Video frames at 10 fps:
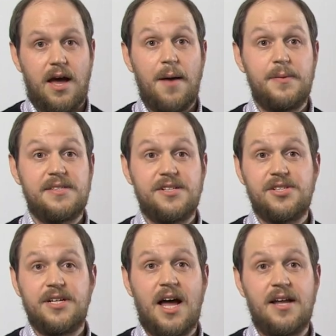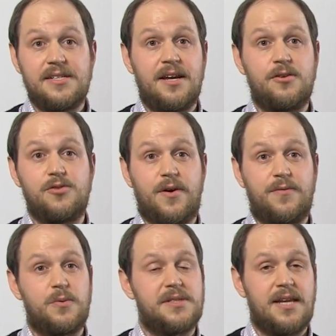Opposition to continental
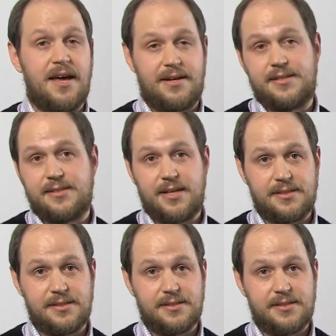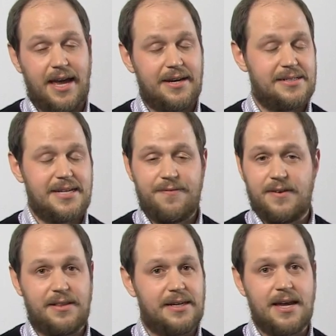drift was not a consensus, and
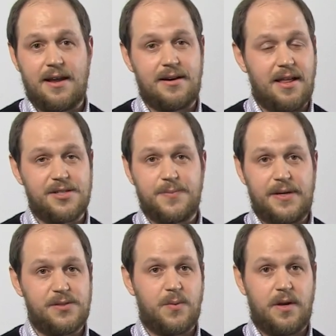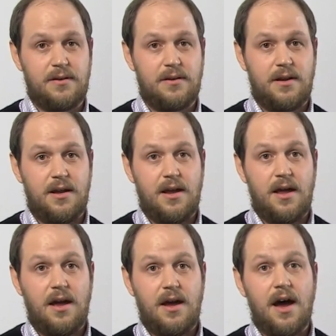definitely not a knowledge-based one.
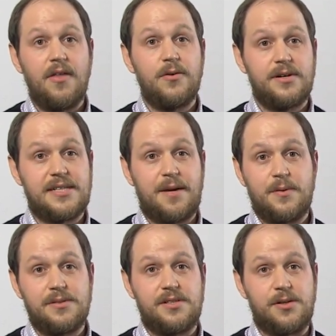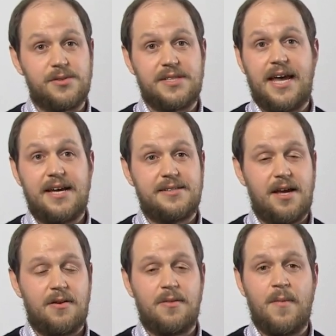Other examples used to cast doubt on the